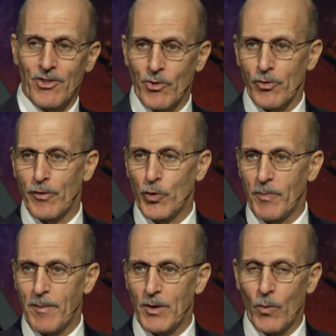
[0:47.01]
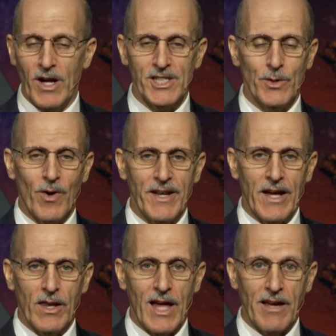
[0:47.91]
Those of you who may be watching right
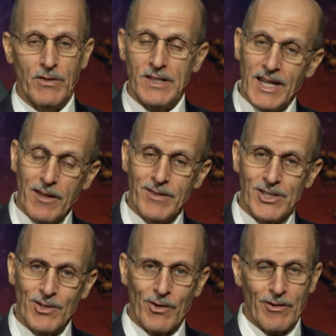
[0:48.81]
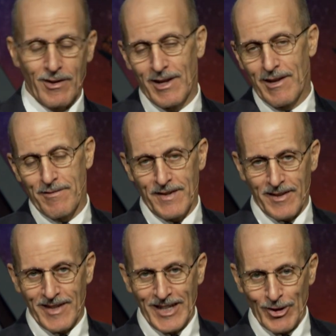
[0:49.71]
now live on television or via
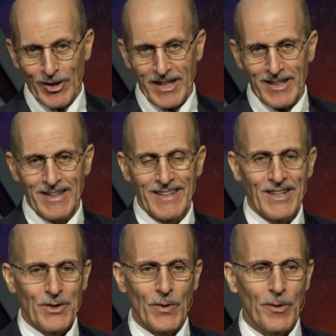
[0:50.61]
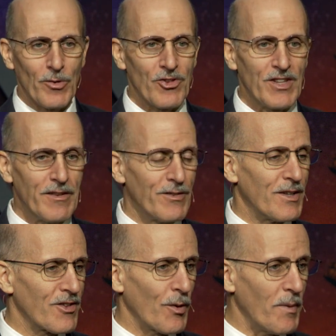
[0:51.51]
the internet. We received
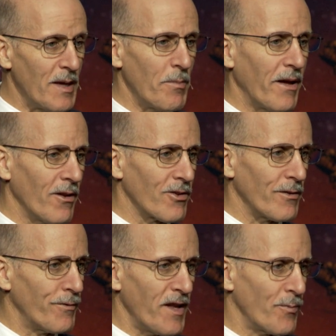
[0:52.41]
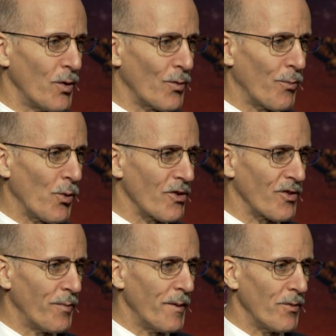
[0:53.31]
some emails and Facebook reports
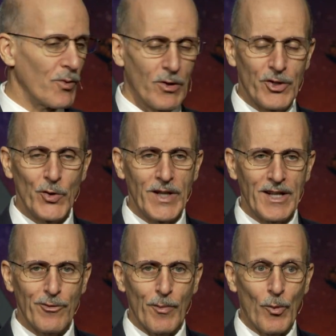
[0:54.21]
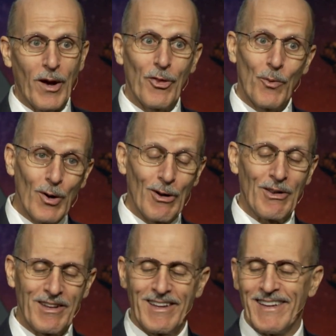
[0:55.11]
of people who are tuning in from around the world.
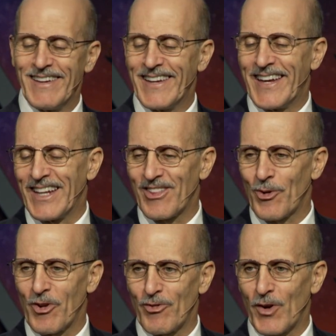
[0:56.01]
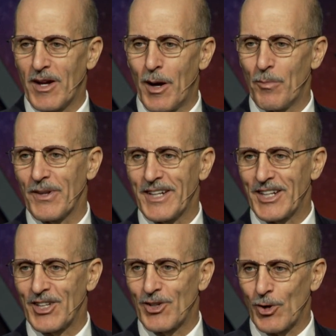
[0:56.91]
And it's always very humbling and
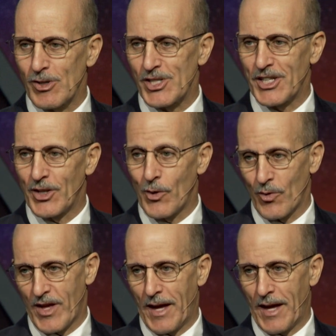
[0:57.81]
encouraging to know that.